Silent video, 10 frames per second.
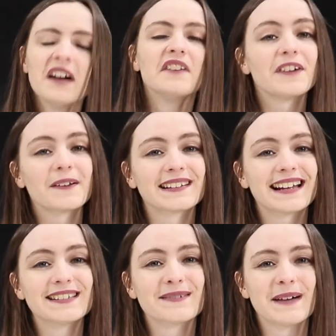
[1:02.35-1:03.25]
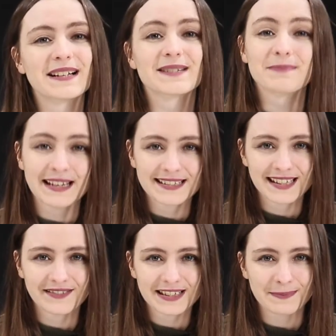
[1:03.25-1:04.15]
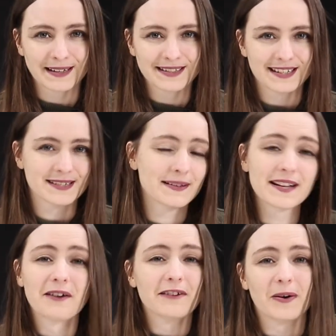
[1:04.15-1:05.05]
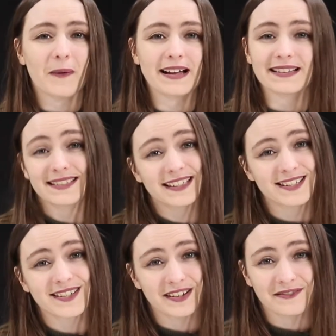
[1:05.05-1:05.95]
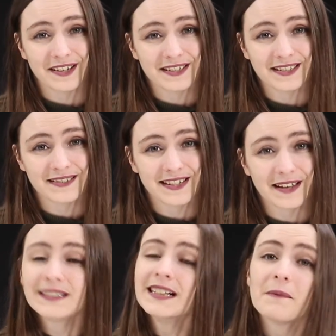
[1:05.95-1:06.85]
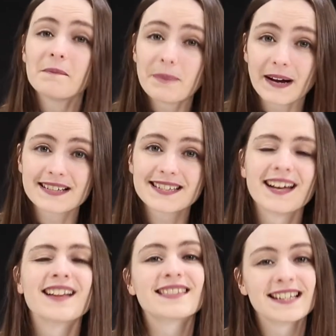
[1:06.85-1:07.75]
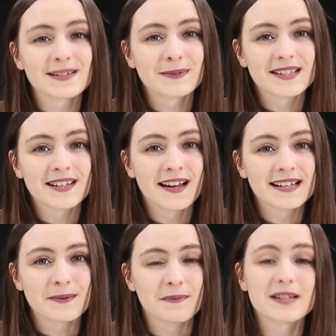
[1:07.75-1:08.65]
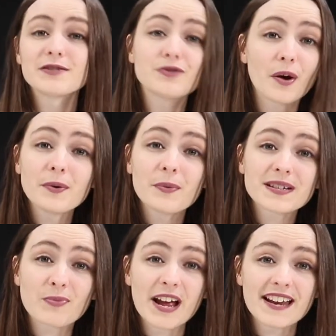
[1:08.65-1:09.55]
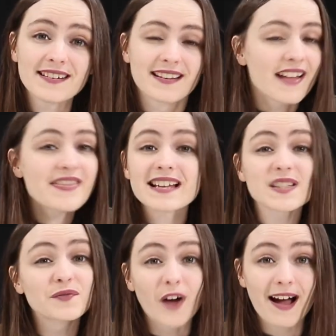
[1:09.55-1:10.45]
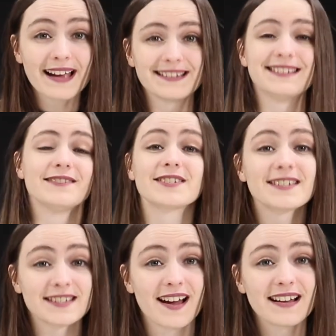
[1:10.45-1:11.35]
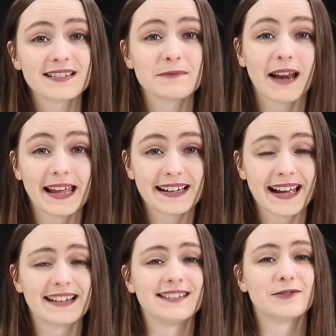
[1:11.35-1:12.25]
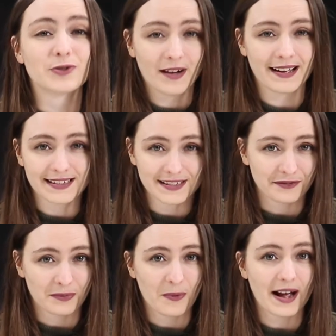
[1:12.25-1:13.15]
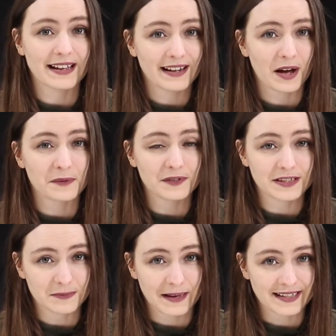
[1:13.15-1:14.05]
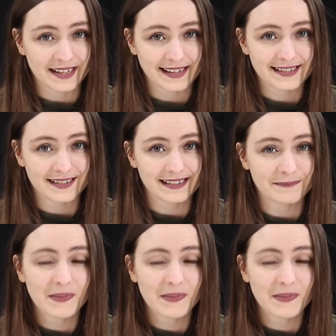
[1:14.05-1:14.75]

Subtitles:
Following that, you can purchase plenty of expansions, but they're not required, they're just good fun to do so. But this one is a nice one because you don't always win, and that's fine. You just start and you play again and you try it a different way and hopefully do better next time.